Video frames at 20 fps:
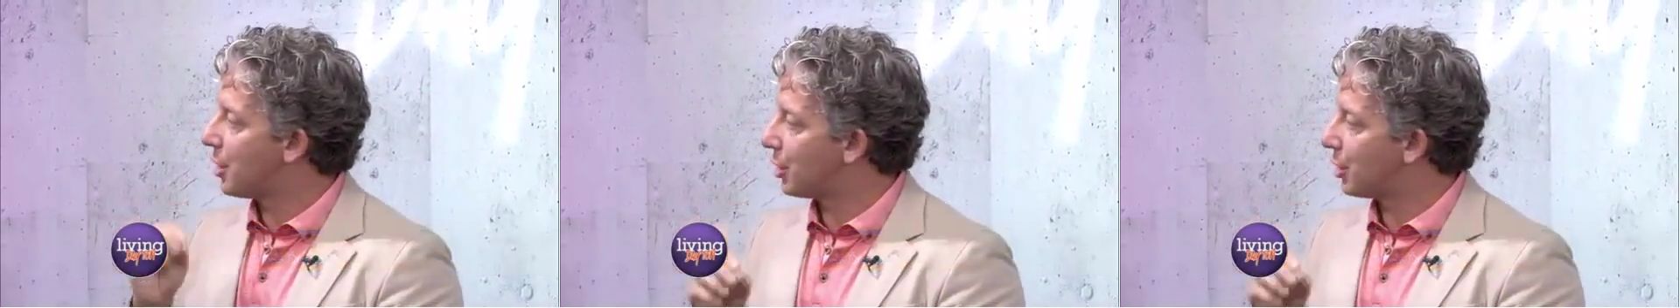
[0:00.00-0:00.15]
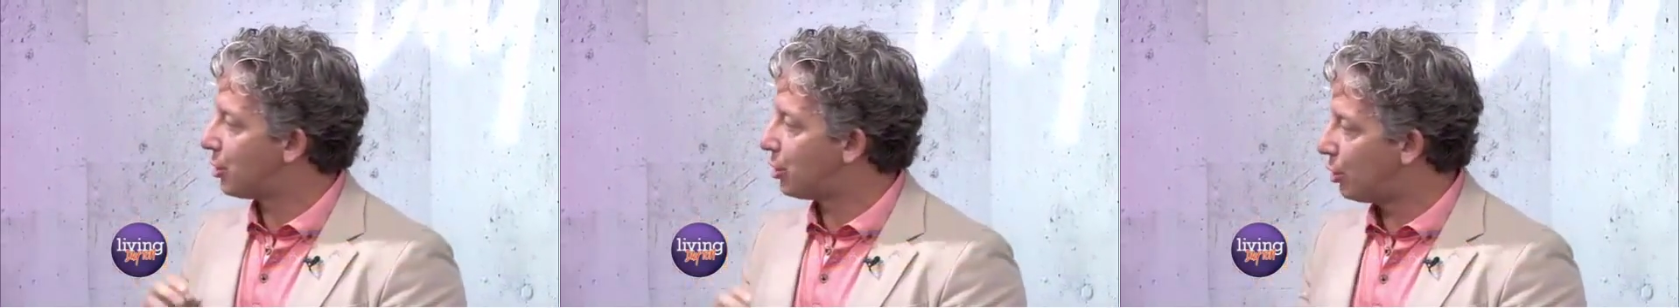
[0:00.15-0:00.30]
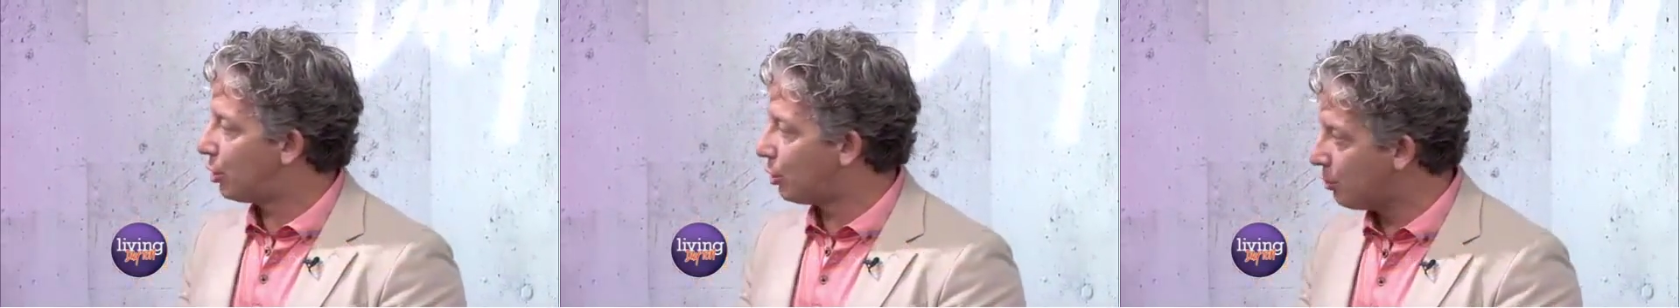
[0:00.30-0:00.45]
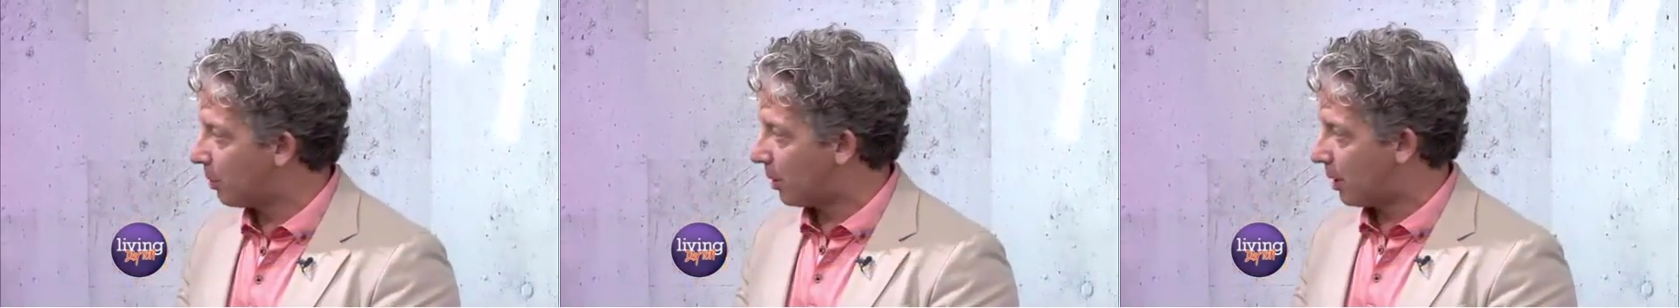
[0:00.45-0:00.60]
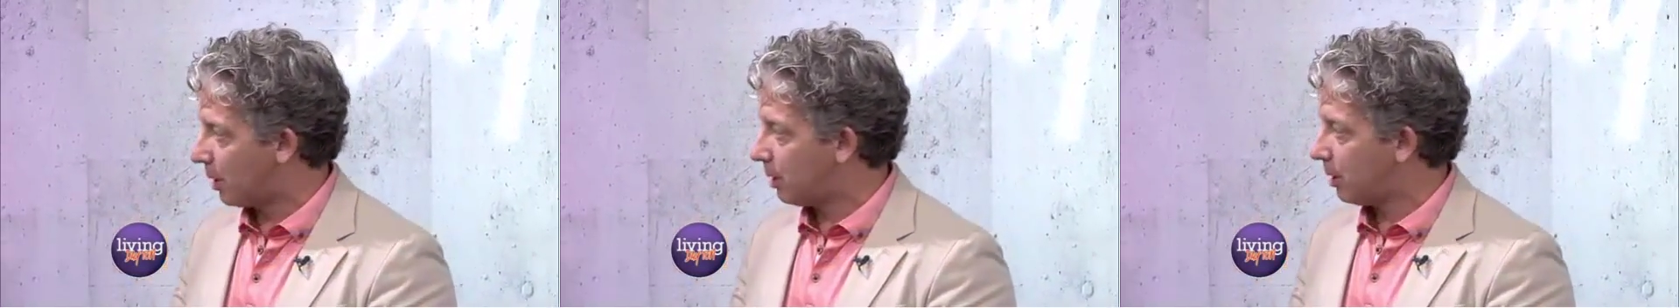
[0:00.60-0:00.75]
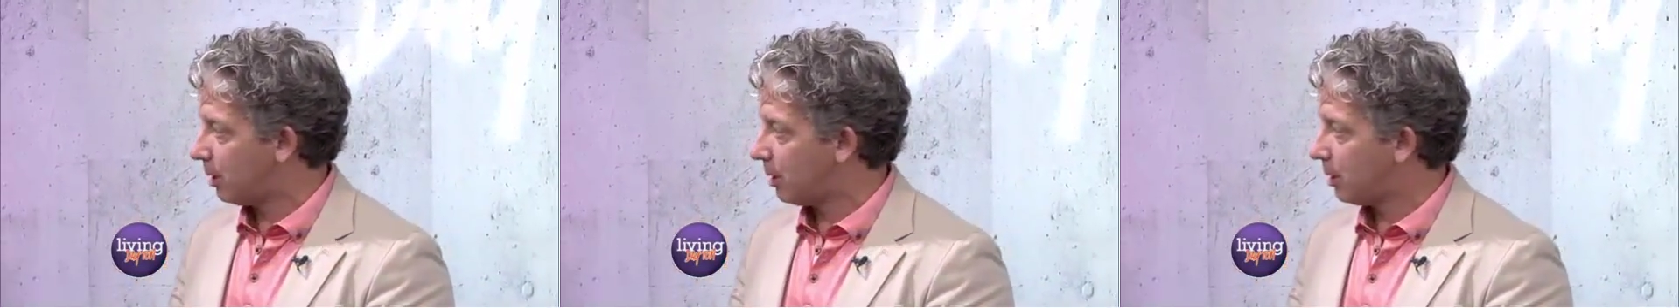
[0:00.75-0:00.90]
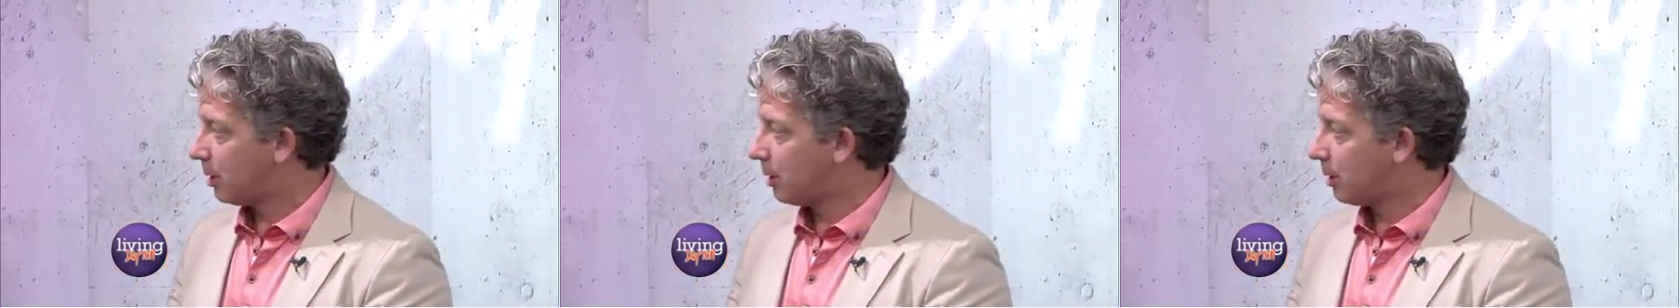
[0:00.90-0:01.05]
the
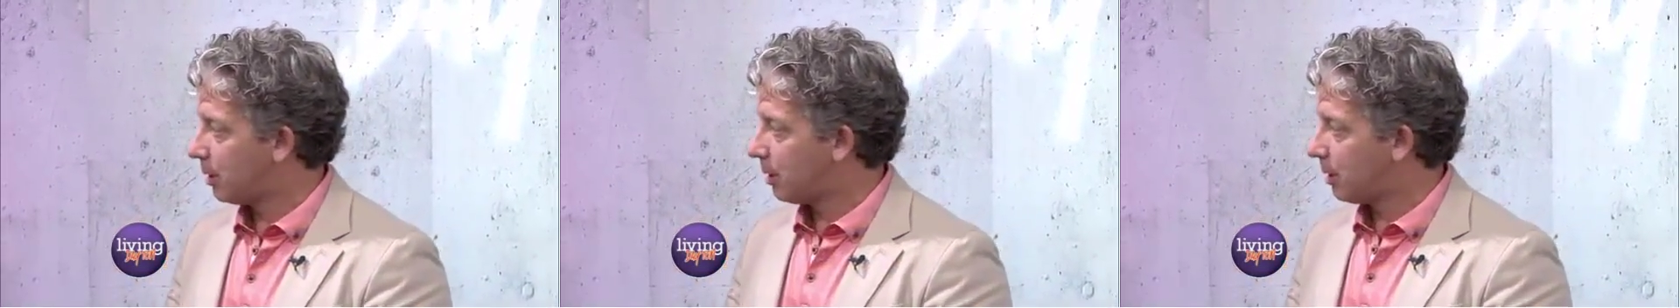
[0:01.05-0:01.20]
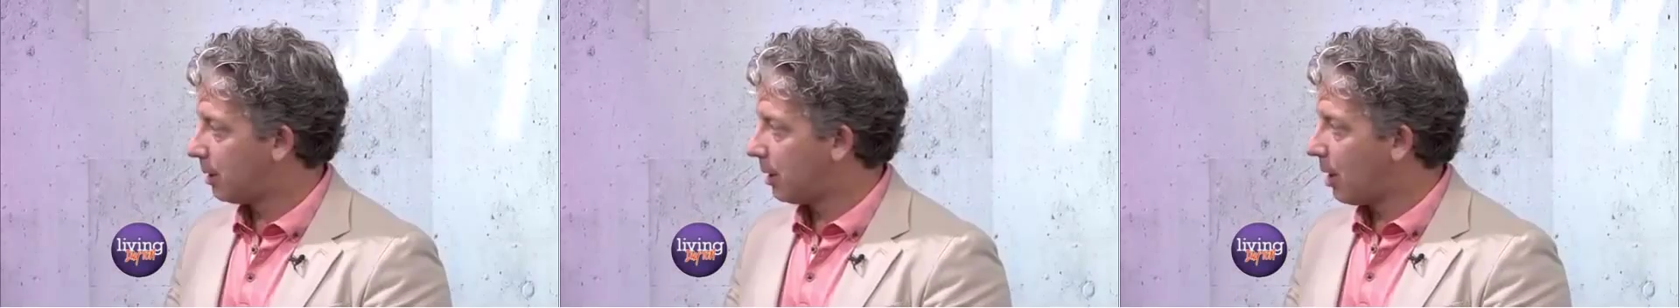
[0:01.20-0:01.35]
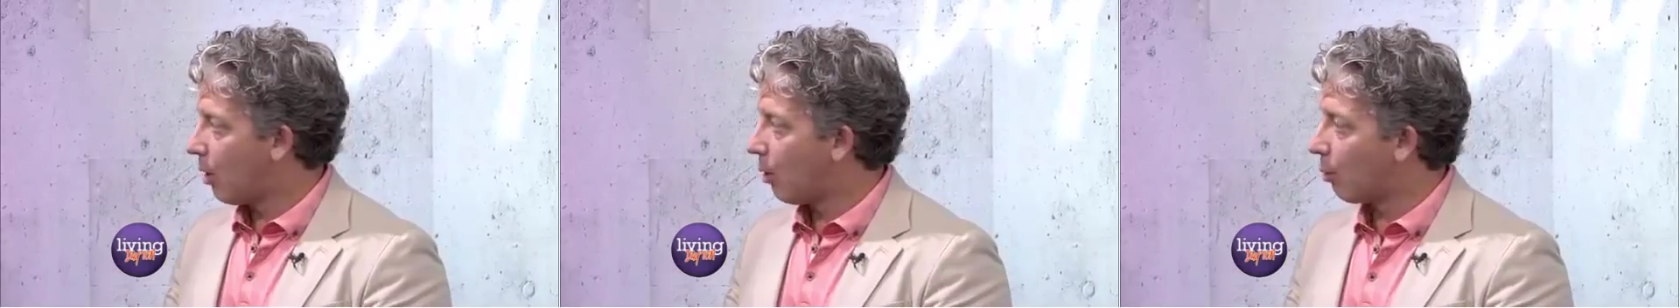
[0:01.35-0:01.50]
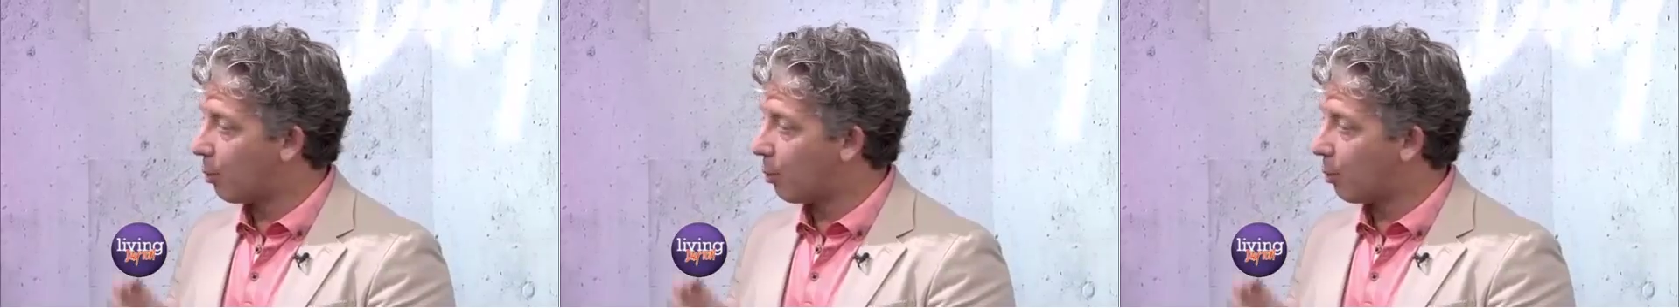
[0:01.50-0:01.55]
tumor. Really?